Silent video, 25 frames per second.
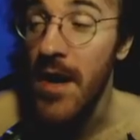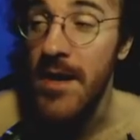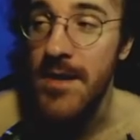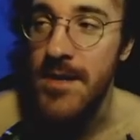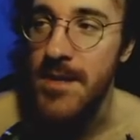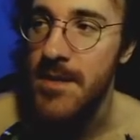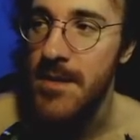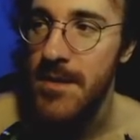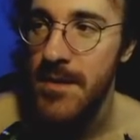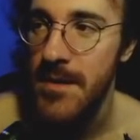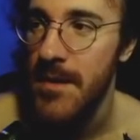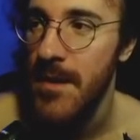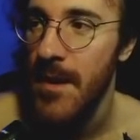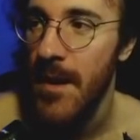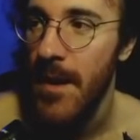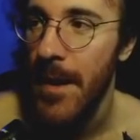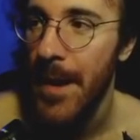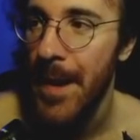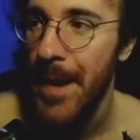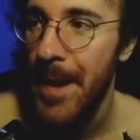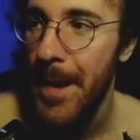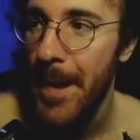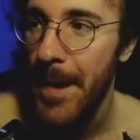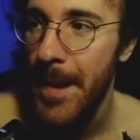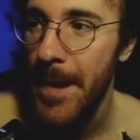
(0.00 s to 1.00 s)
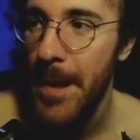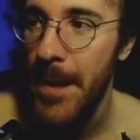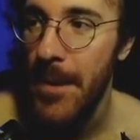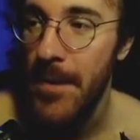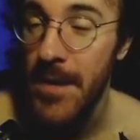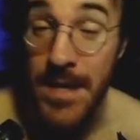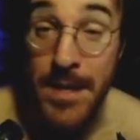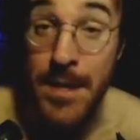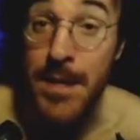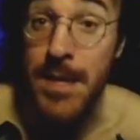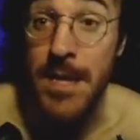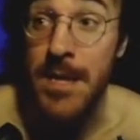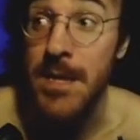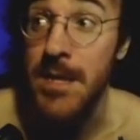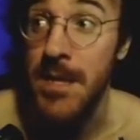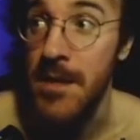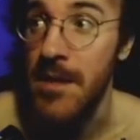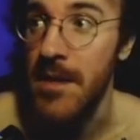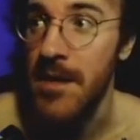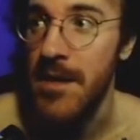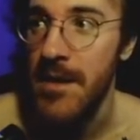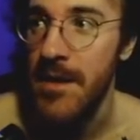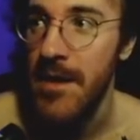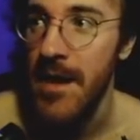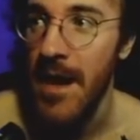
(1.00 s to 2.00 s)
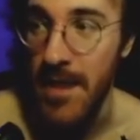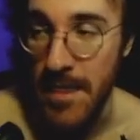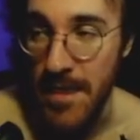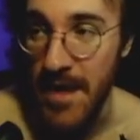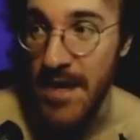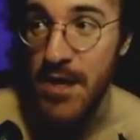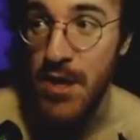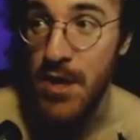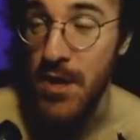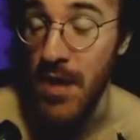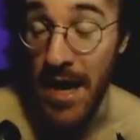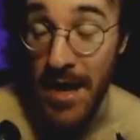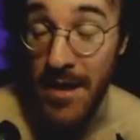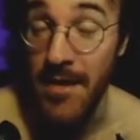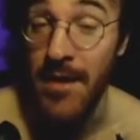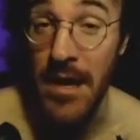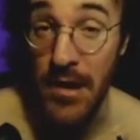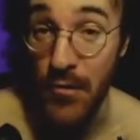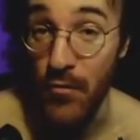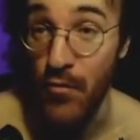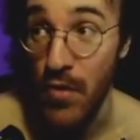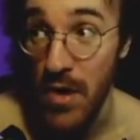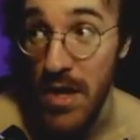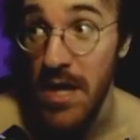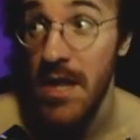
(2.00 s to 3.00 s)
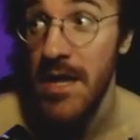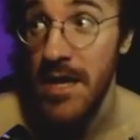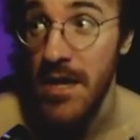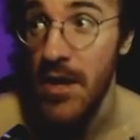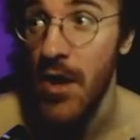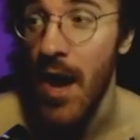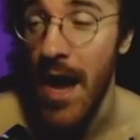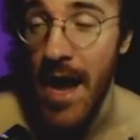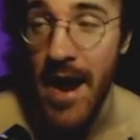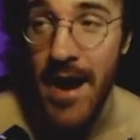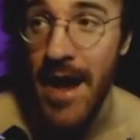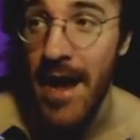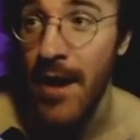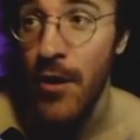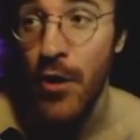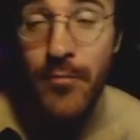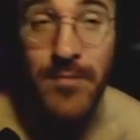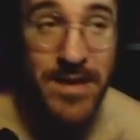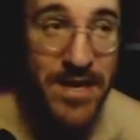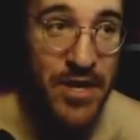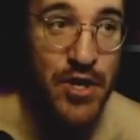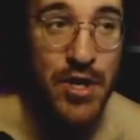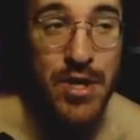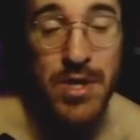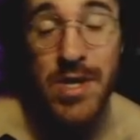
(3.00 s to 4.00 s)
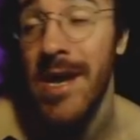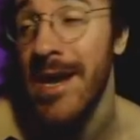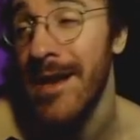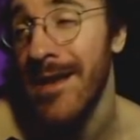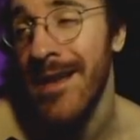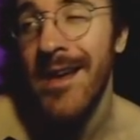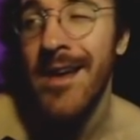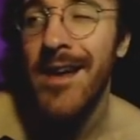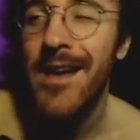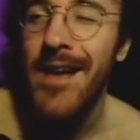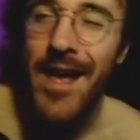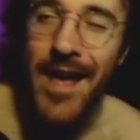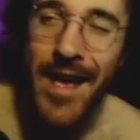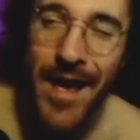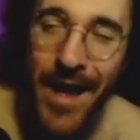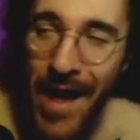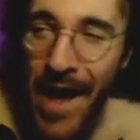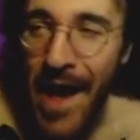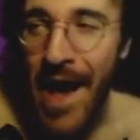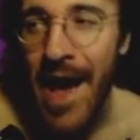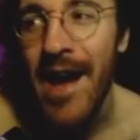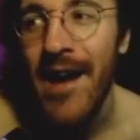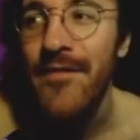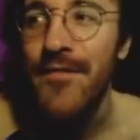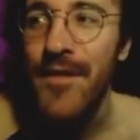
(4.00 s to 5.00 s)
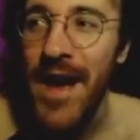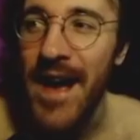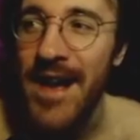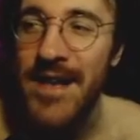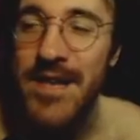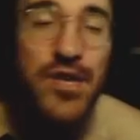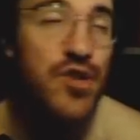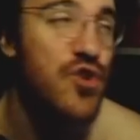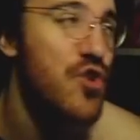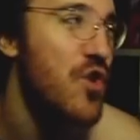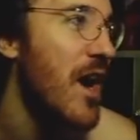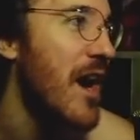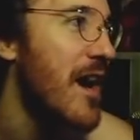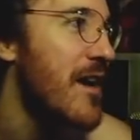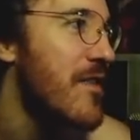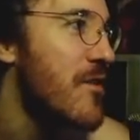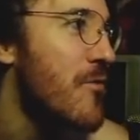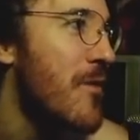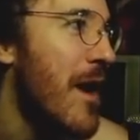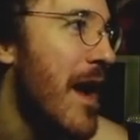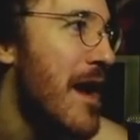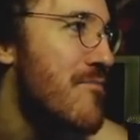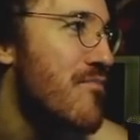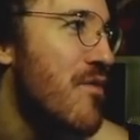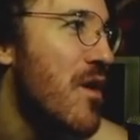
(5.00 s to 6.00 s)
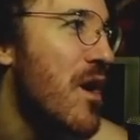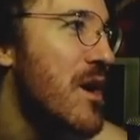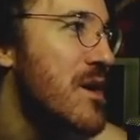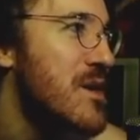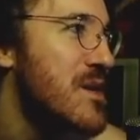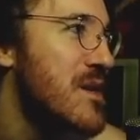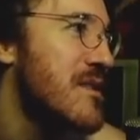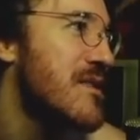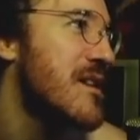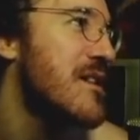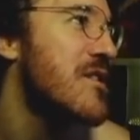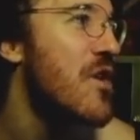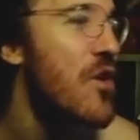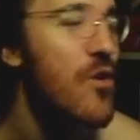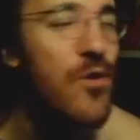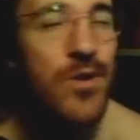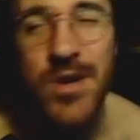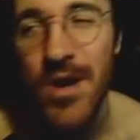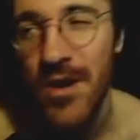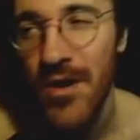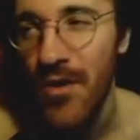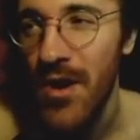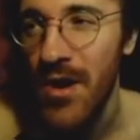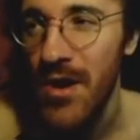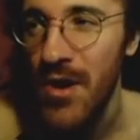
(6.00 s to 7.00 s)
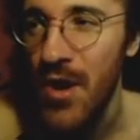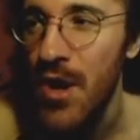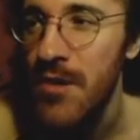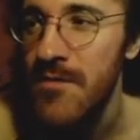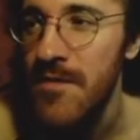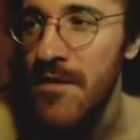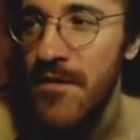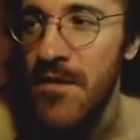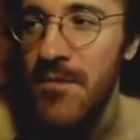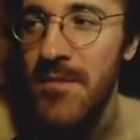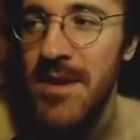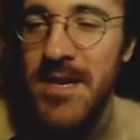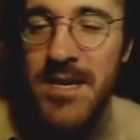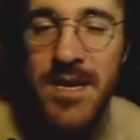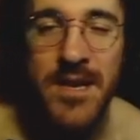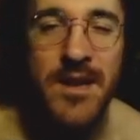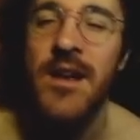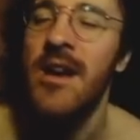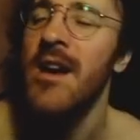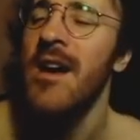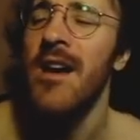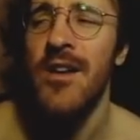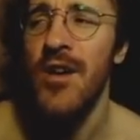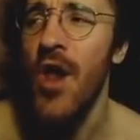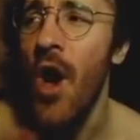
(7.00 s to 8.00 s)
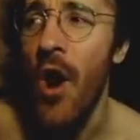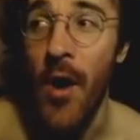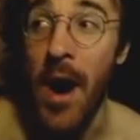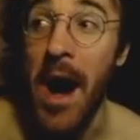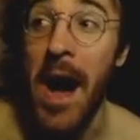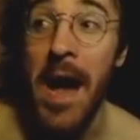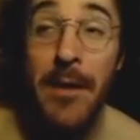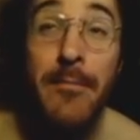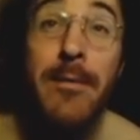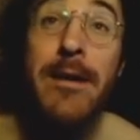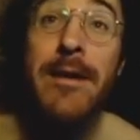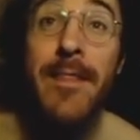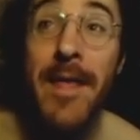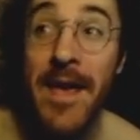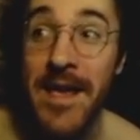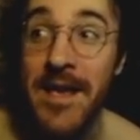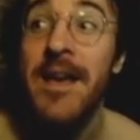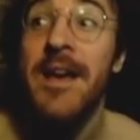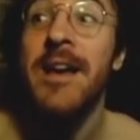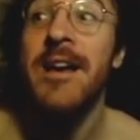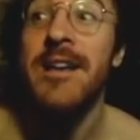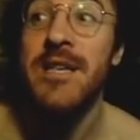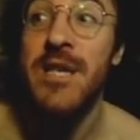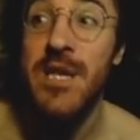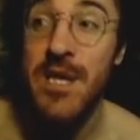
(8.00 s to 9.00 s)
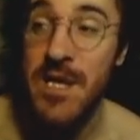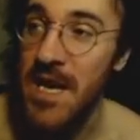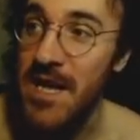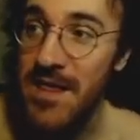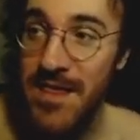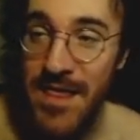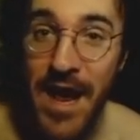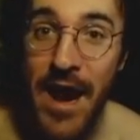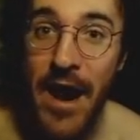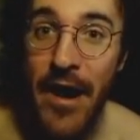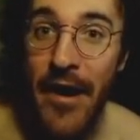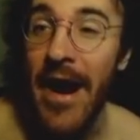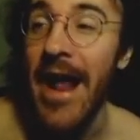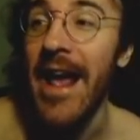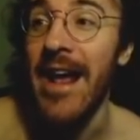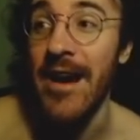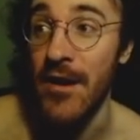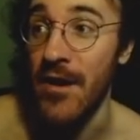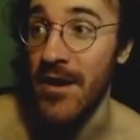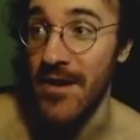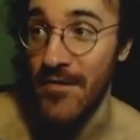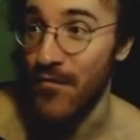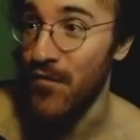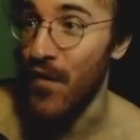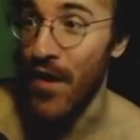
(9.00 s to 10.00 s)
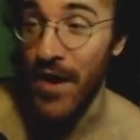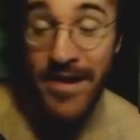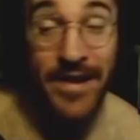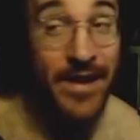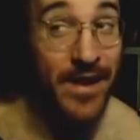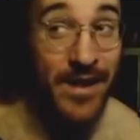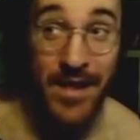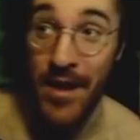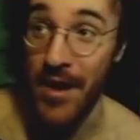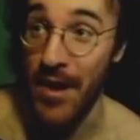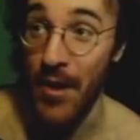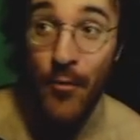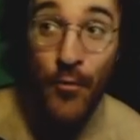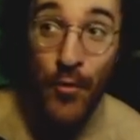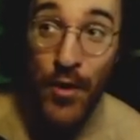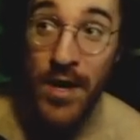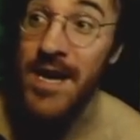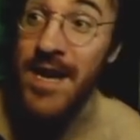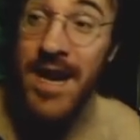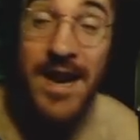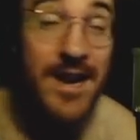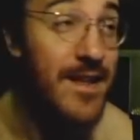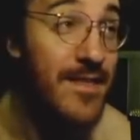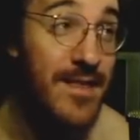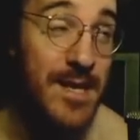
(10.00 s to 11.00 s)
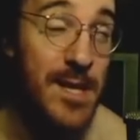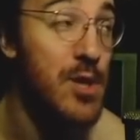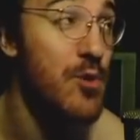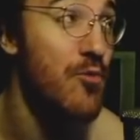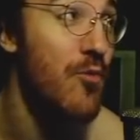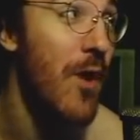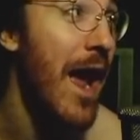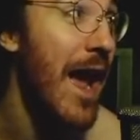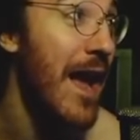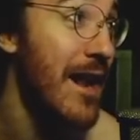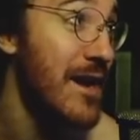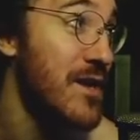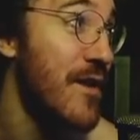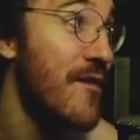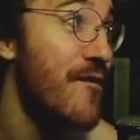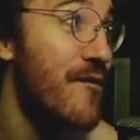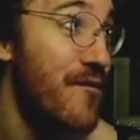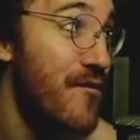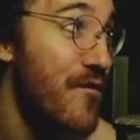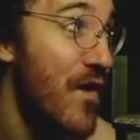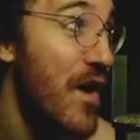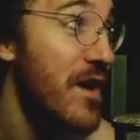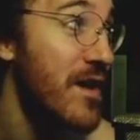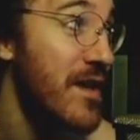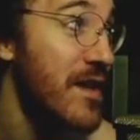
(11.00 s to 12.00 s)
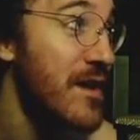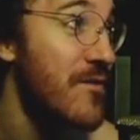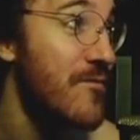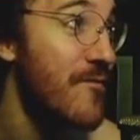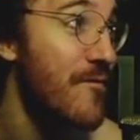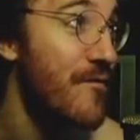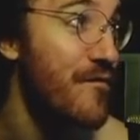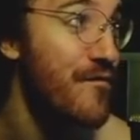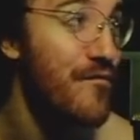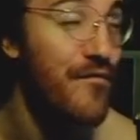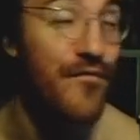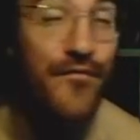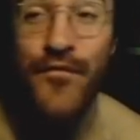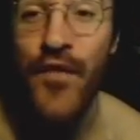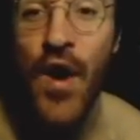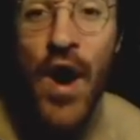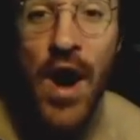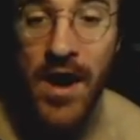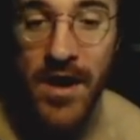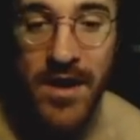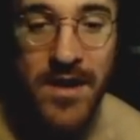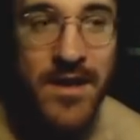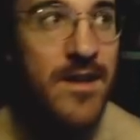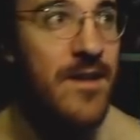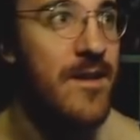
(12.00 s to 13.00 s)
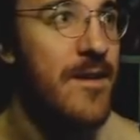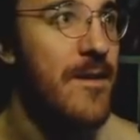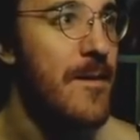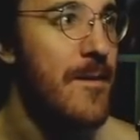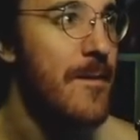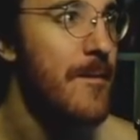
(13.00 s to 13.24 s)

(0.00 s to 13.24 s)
runs, you know, consistently and really go. And I don't mean just like half-ass try the Rat Proxy and then go into North Cove if you miss it. No, I mean like sit there and fucking we're getting this rat to fucking fuck.